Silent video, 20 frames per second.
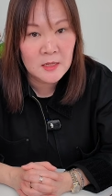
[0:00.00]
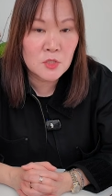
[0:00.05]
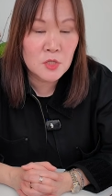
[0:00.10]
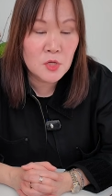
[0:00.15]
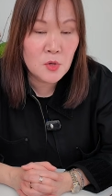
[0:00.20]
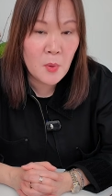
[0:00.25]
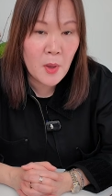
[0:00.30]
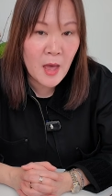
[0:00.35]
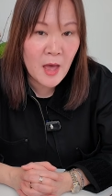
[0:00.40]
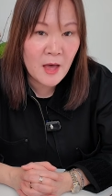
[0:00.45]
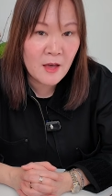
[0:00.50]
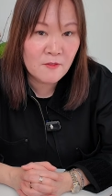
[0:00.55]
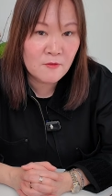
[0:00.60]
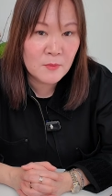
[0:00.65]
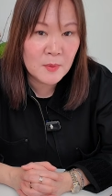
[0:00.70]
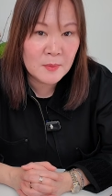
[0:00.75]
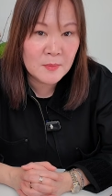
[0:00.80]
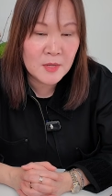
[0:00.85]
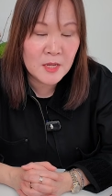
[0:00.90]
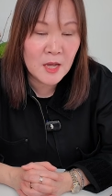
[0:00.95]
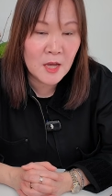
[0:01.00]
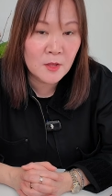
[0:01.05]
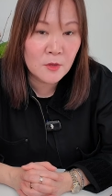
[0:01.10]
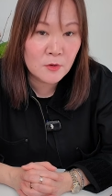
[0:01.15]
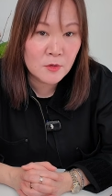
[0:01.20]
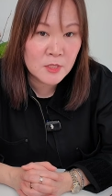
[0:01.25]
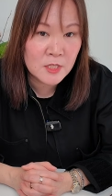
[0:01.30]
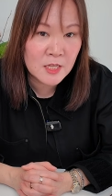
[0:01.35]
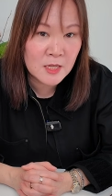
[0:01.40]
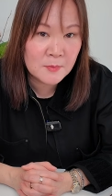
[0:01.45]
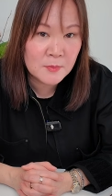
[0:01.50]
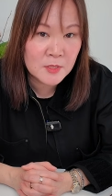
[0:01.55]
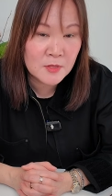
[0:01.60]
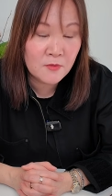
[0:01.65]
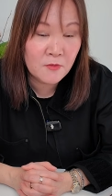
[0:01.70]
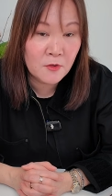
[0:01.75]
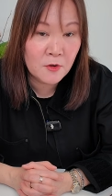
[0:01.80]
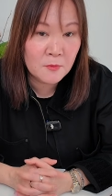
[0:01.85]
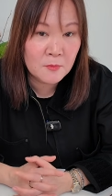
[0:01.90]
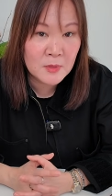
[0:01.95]
Do you have maybe other tips
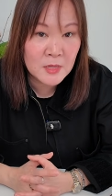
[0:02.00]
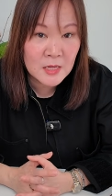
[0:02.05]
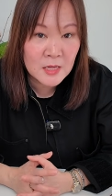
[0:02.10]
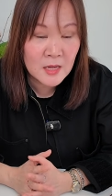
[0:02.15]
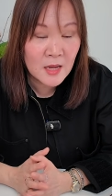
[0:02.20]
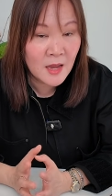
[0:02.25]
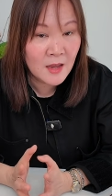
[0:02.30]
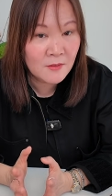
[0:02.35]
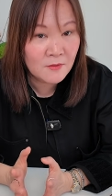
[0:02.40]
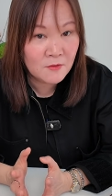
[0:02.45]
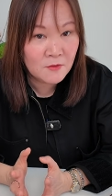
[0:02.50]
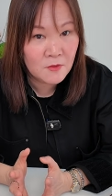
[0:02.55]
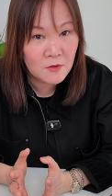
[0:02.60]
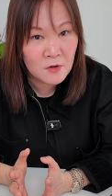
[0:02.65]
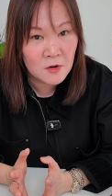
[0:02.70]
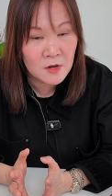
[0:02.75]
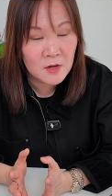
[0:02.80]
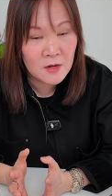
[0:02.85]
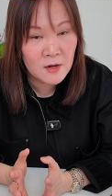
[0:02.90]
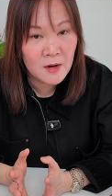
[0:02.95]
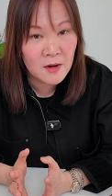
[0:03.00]
for me and for